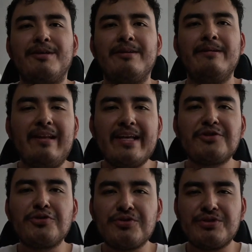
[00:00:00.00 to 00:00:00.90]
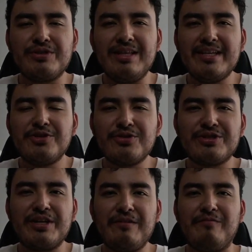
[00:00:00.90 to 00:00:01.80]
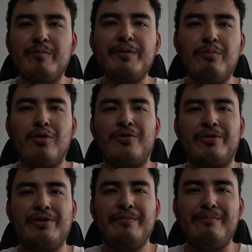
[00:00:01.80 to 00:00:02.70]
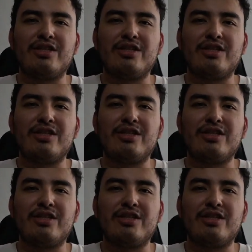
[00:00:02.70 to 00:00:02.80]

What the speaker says: but let yourself be bored.